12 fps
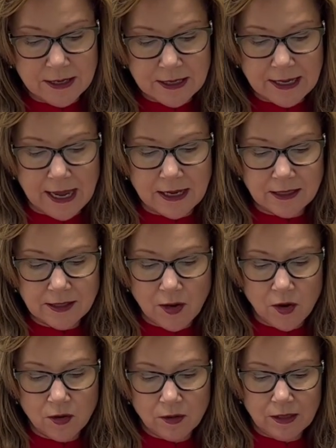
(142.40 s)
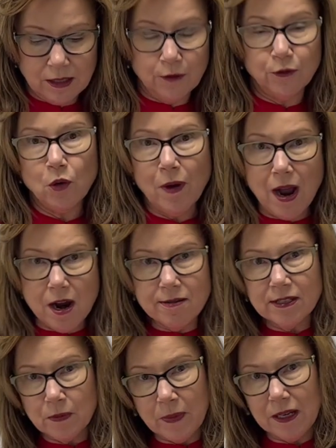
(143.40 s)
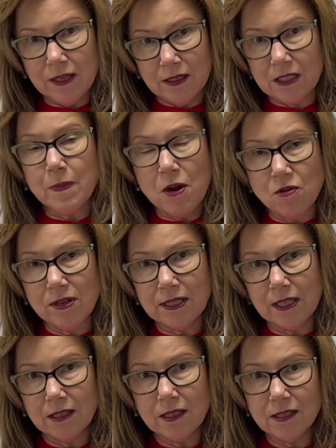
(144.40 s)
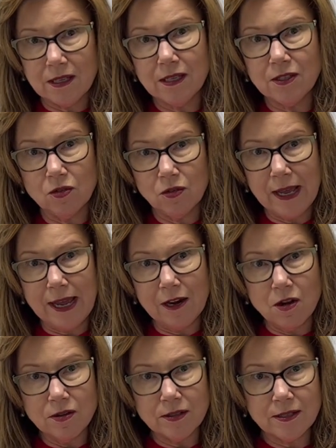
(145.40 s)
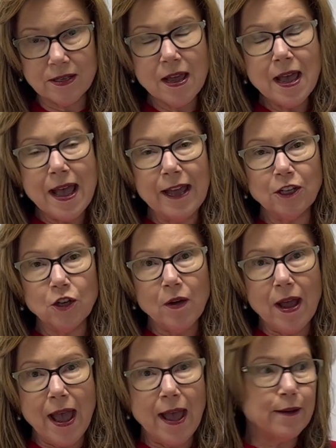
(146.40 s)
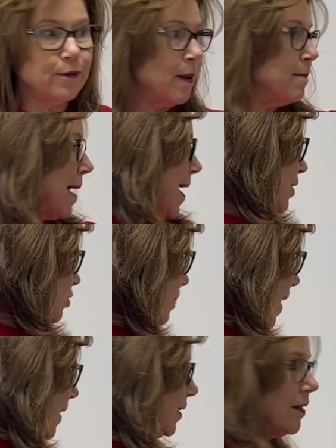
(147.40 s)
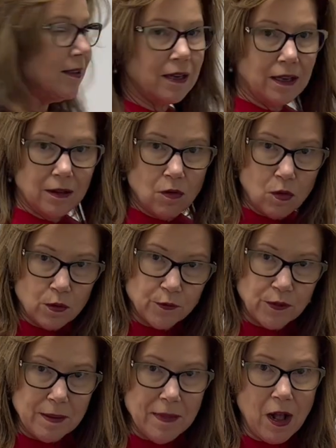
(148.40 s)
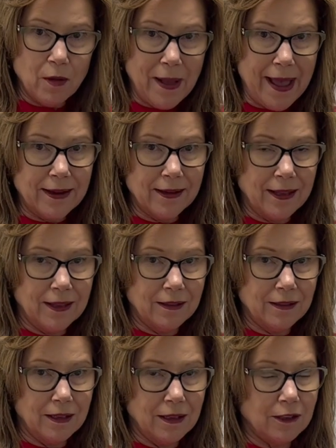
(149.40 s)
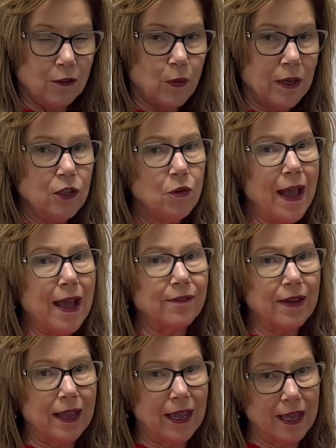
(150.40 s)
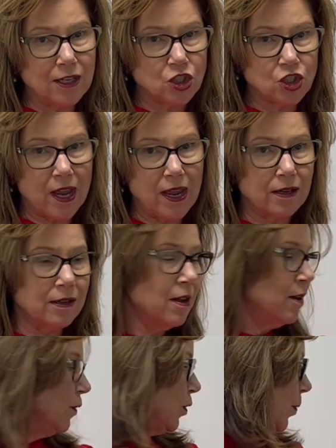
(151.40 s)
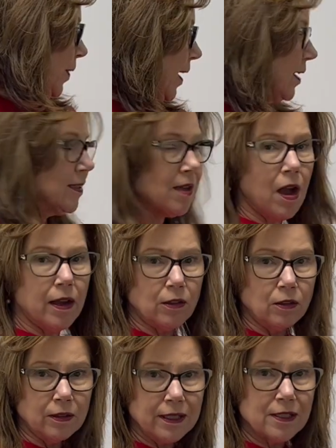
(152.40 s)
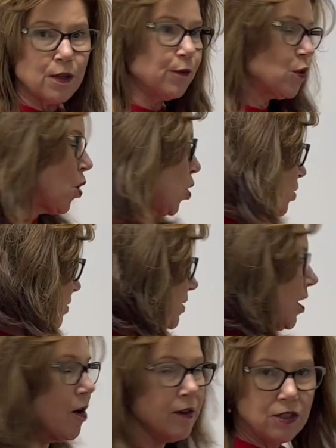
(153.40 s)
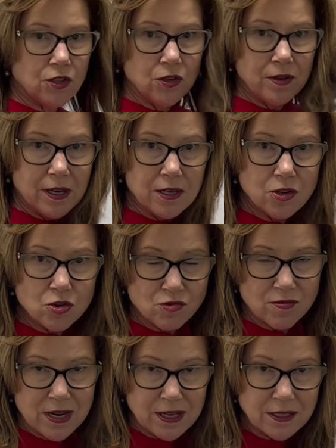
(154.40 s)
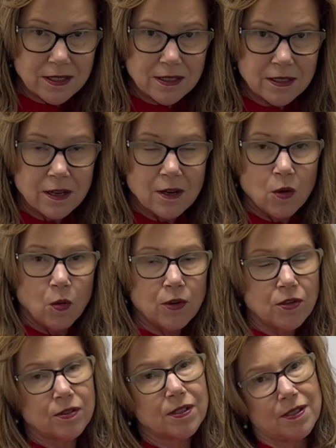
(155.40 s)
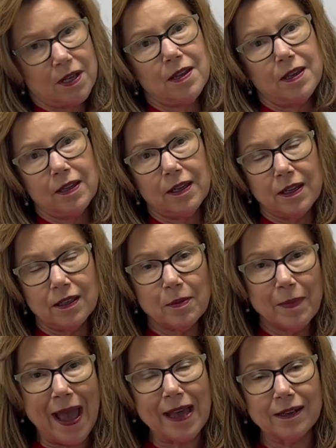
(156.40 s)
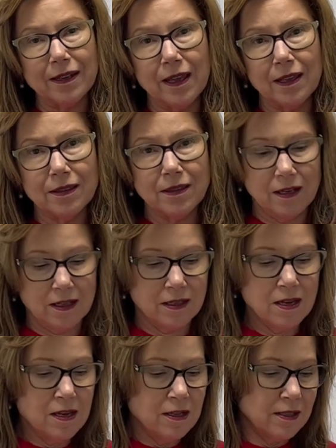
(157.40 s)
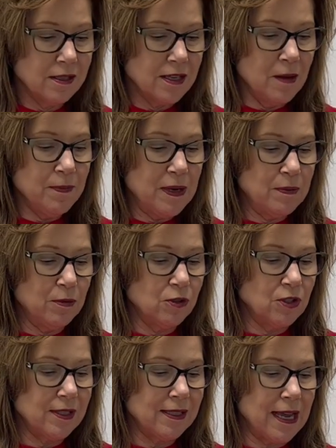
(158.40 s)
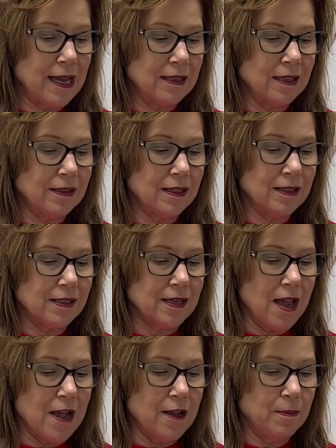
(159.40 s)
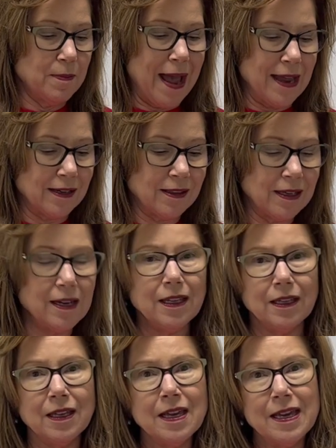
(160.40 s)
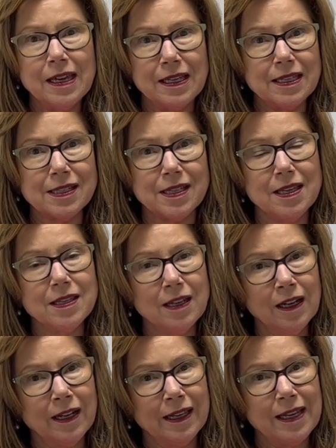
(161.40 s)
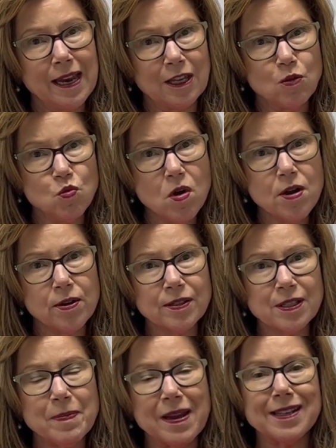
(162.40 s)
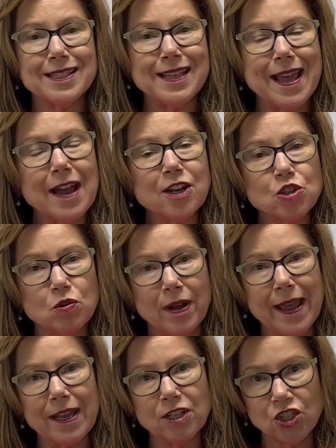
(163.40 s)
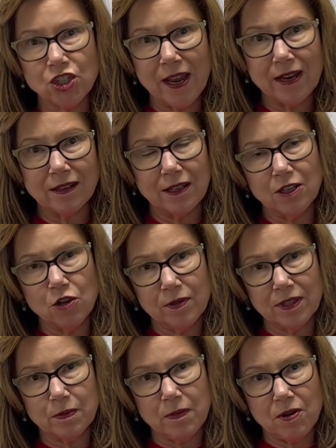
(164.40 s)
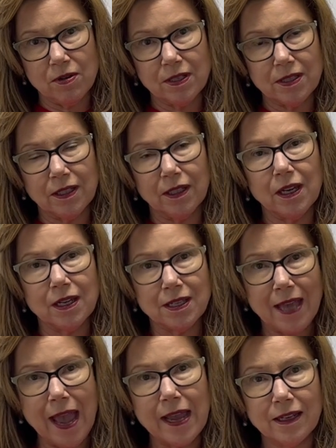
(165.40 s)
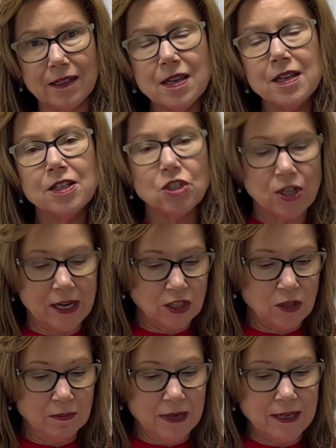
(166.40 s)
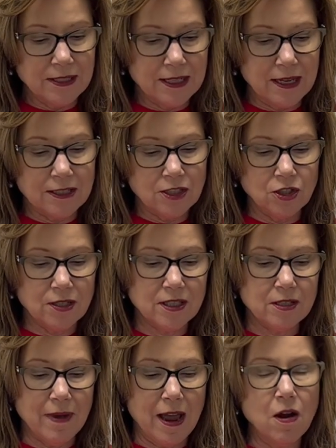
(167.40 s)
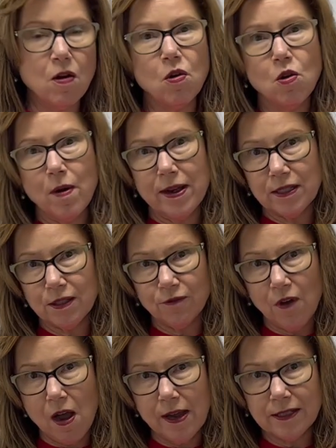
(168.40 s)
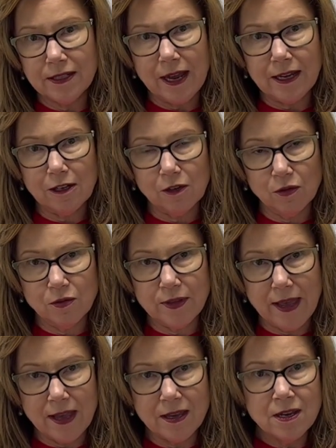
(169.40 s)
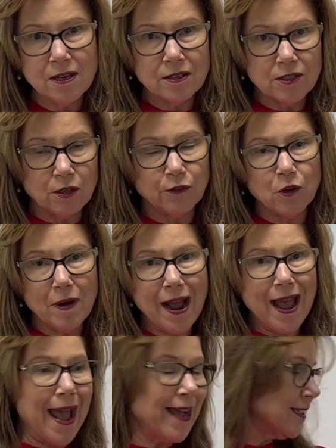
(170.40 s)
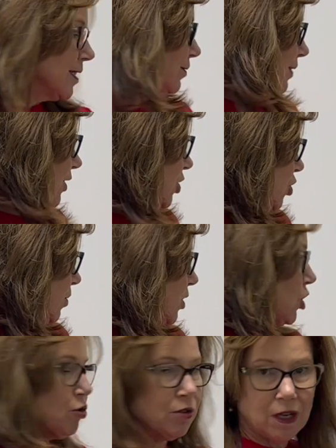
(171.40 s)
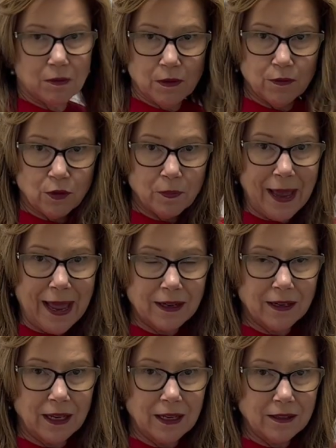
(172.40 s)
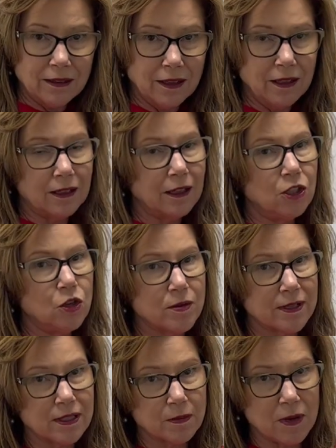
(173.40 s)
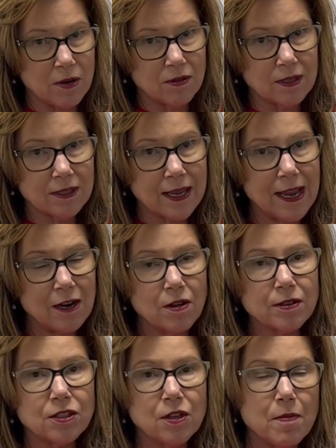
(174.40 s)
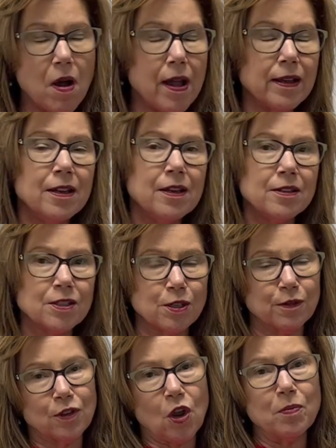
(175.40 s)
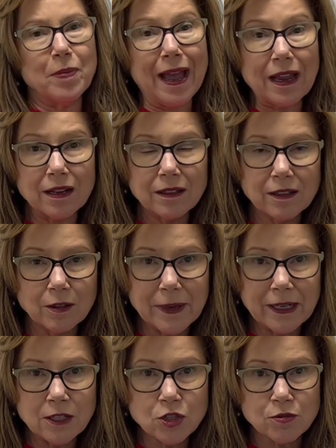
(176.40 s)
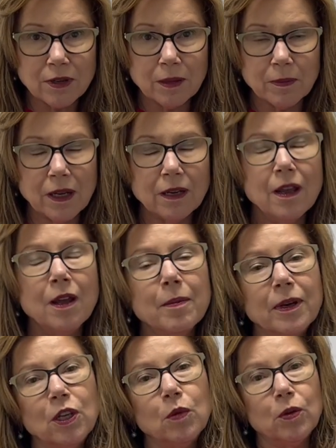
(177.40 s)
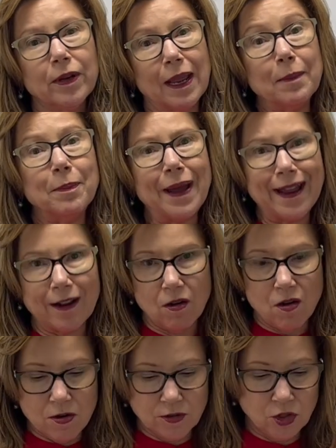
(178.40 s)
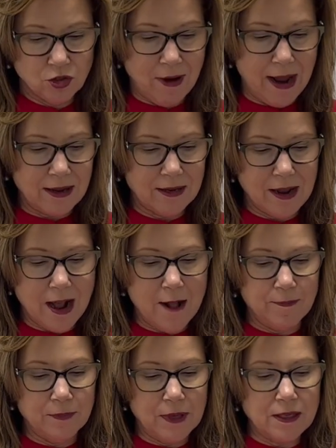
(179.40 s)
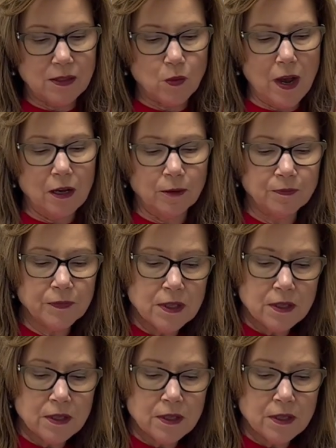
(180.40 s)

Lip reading: Okay, so if you are experiencing this seasonal hair loss and you have male pattern thinning or female pattern hair thinning, when you have a hair shed from the hair cycle, it's of course going to increase what you're seeing in the pattern hair thinning. So some people just say that this pattern thinning is seasonally getting worse, but it's the actual hair shed that you're experiencing. And again, check your blood tests. You just about always find a clue there. So if you are actively doing treatment for pattern hair thinning and you experience hair loss, you might sort of go back a little bit in treatment, but you will get back on track as well.